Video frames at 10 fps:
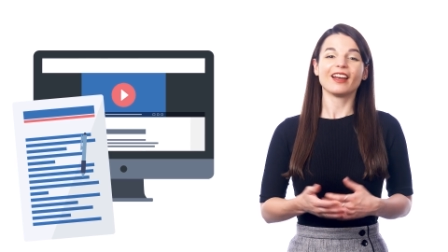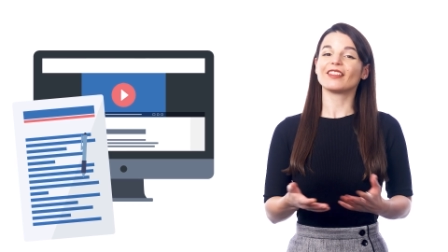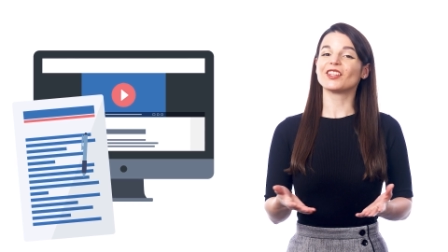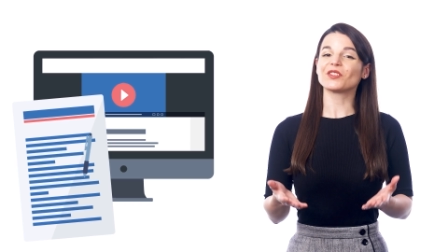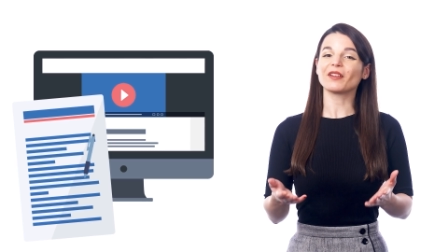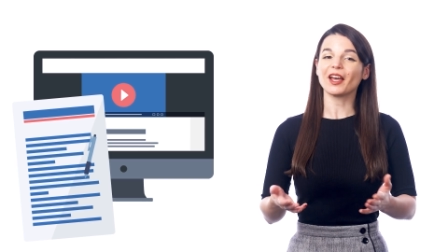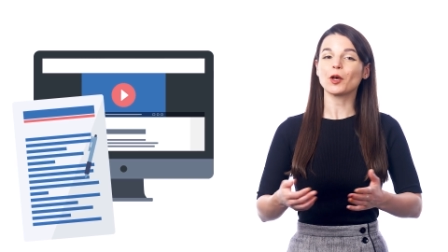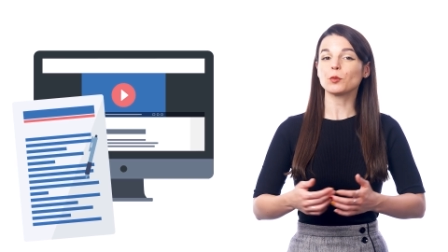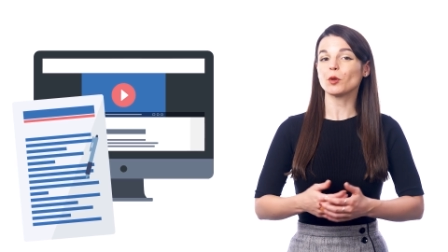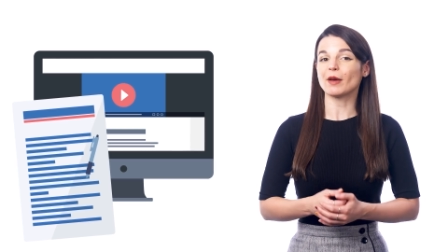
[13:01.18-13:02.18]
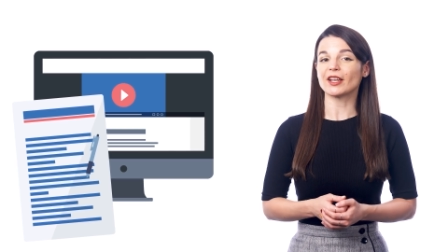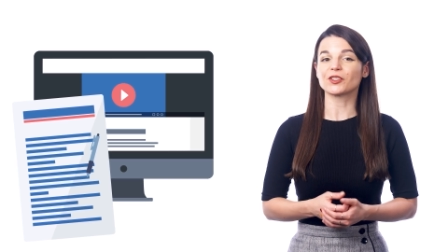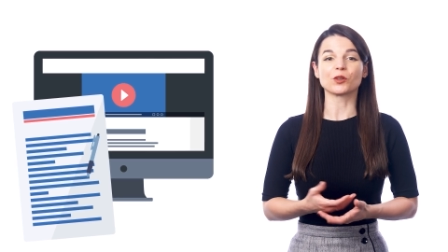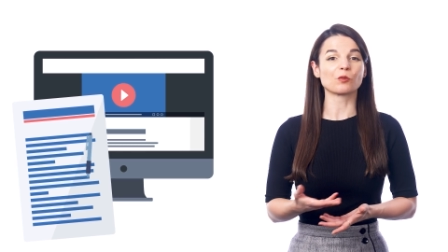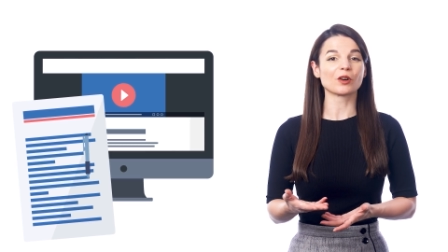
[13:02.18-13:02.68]
And this will help you
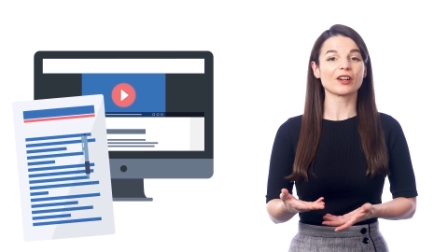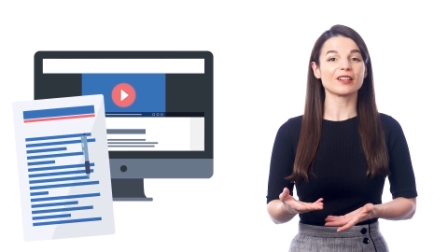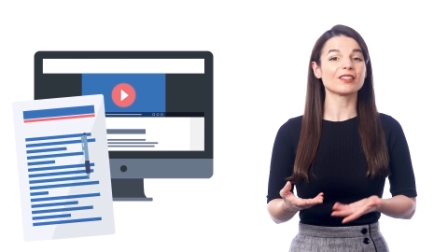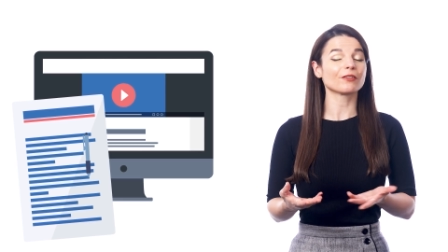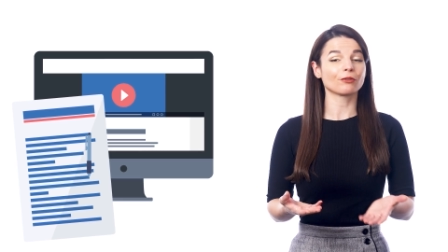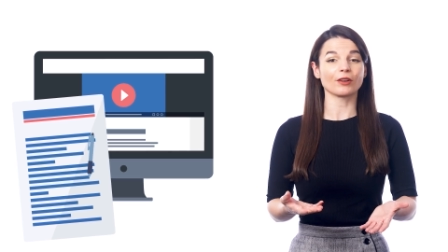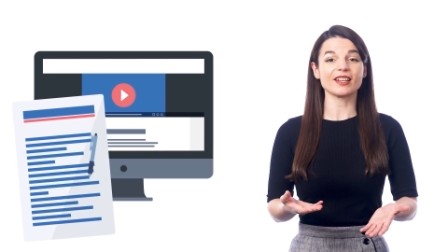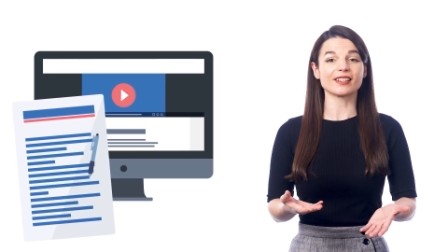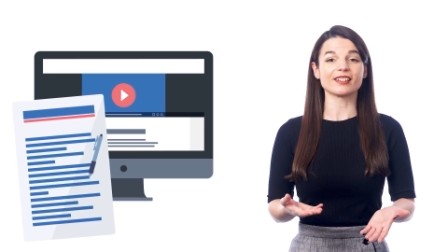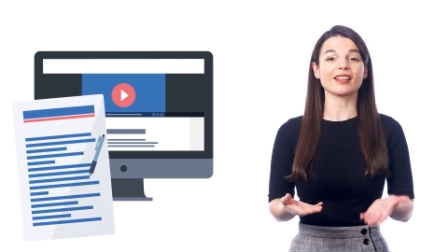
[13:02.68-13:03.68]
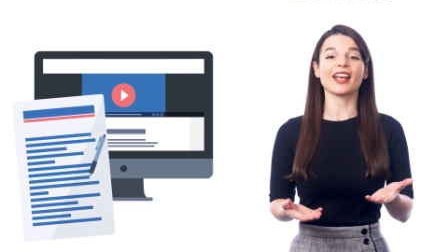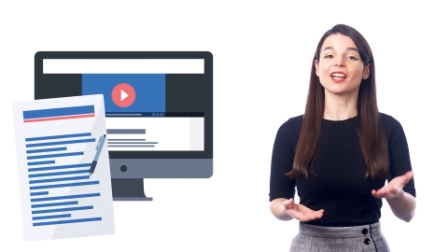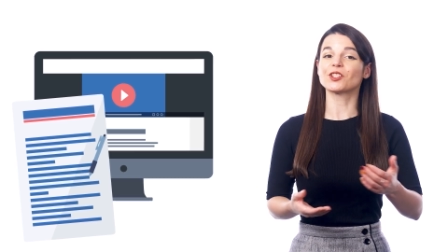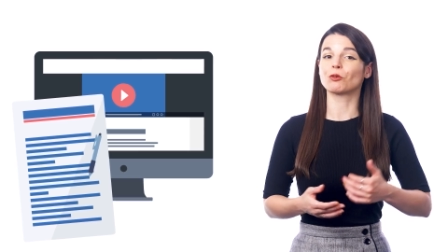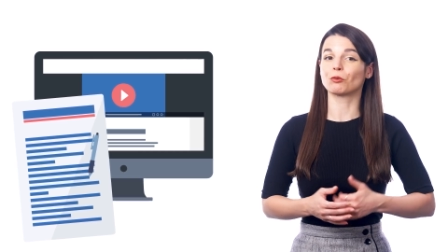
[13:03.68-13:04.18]
master words, phrases,
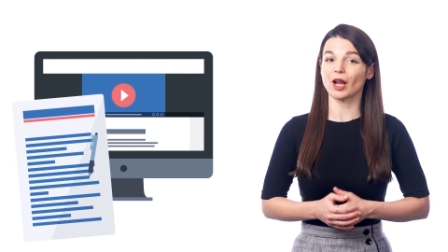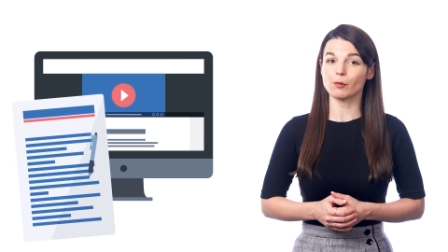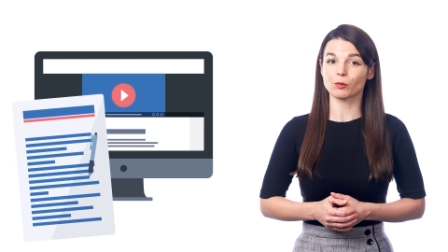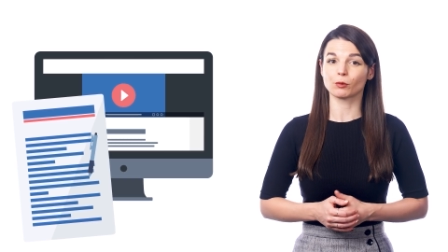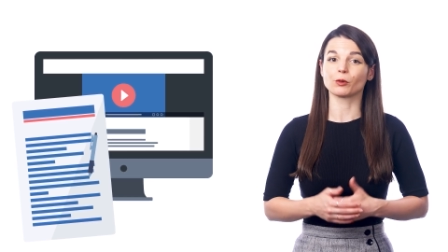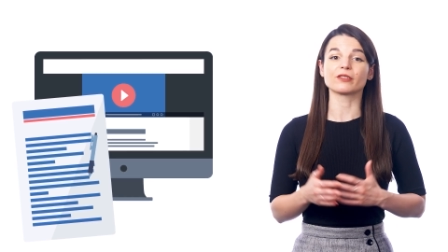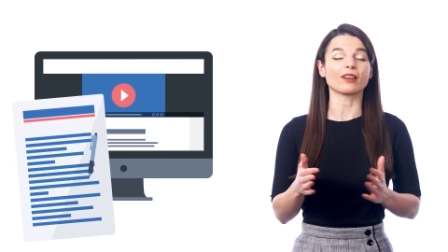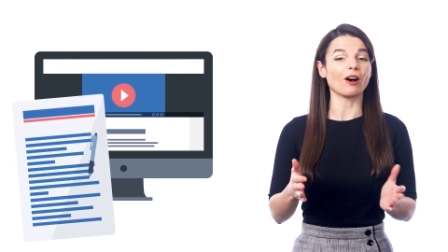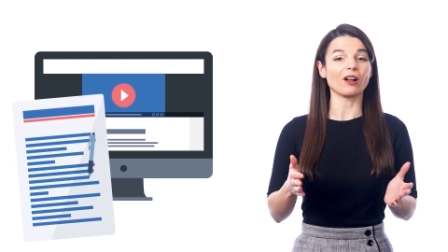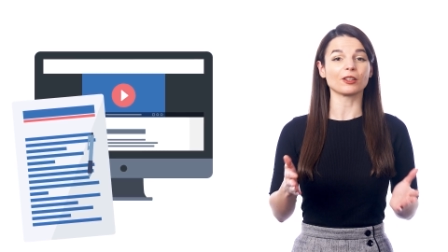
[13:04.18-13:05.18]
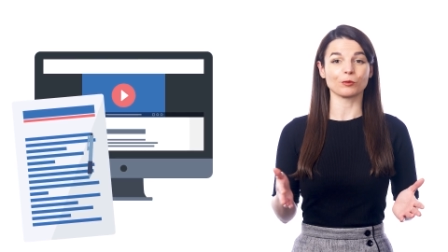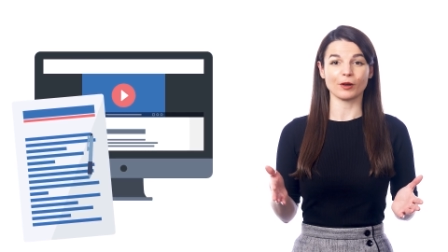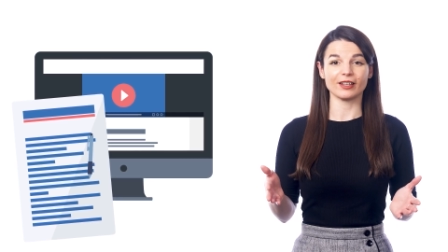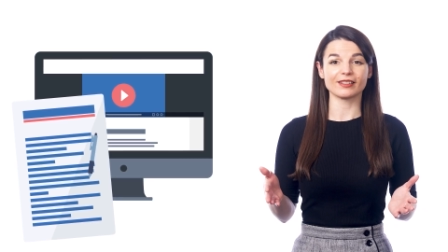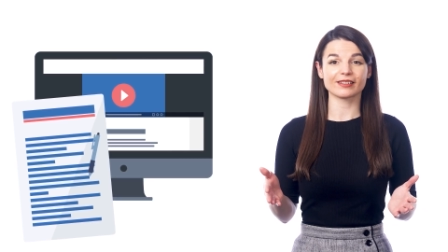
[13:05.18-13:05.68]
and grammar rules all at
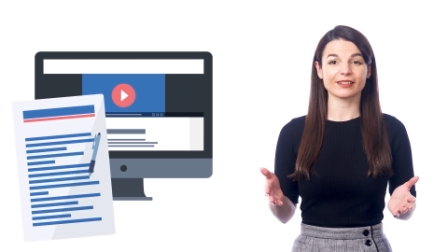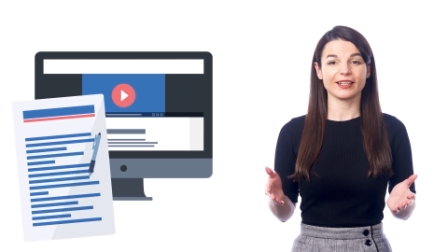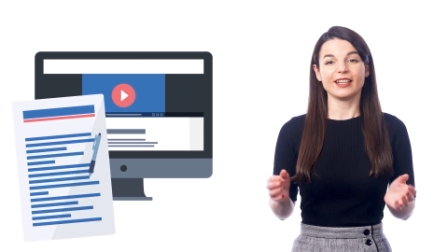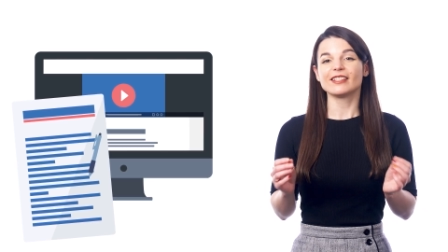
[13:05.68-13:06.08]
once,